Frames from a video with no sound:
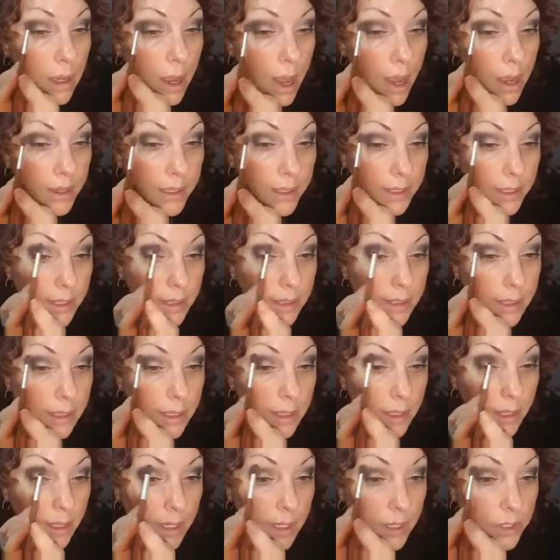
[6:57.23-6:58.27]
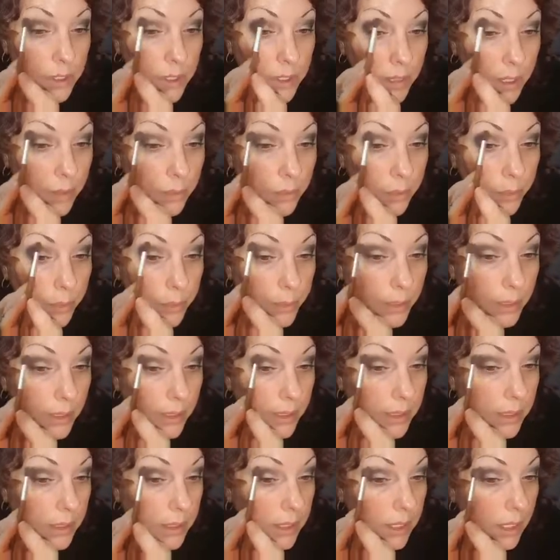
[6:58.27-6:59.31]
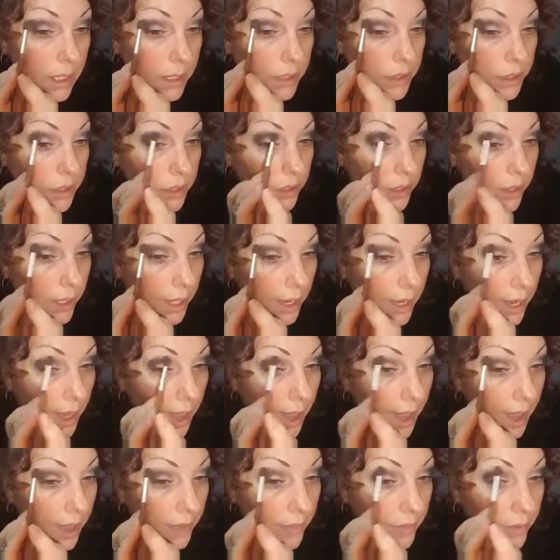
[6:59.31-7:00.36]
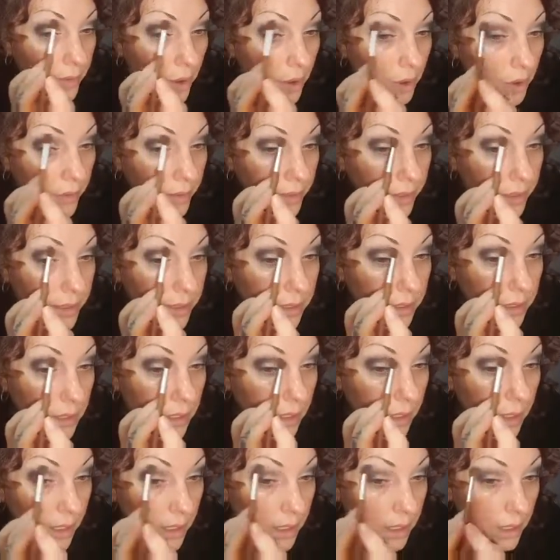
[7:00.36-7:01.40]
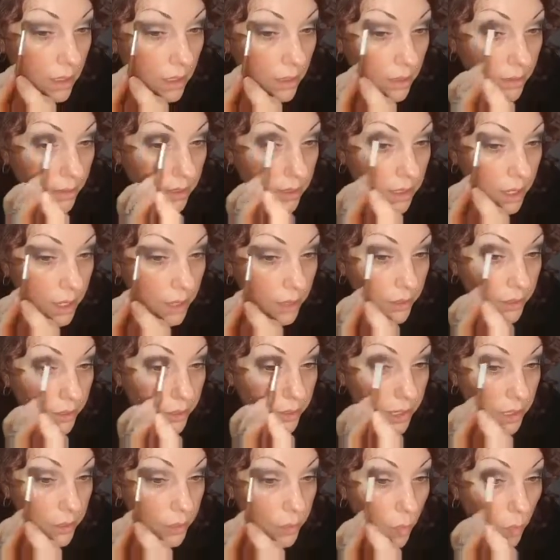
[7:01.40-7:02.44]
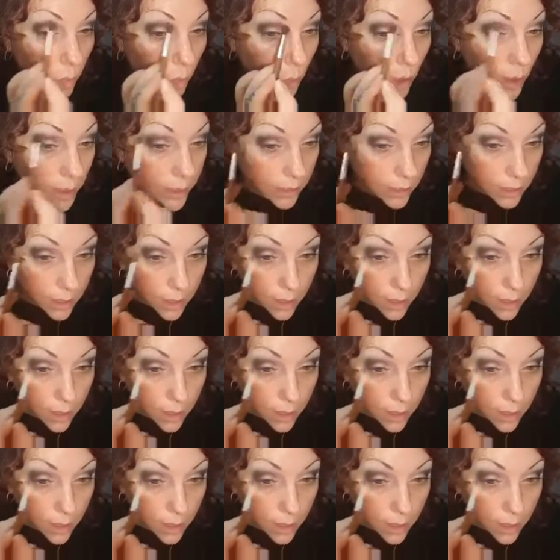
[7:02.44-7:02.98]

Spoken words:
Onyx collection that we released yesterday have all these colors in one